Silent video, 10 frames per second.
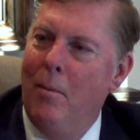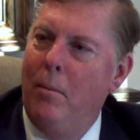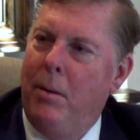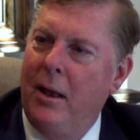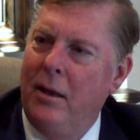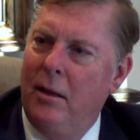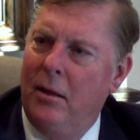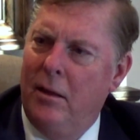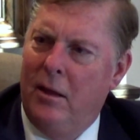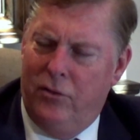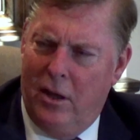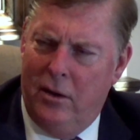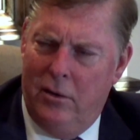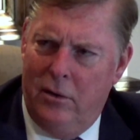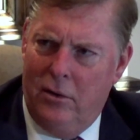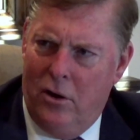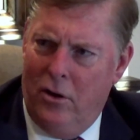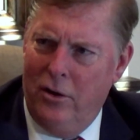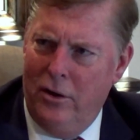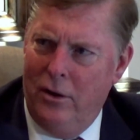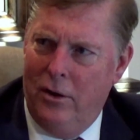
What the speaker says: But he said, "Curt,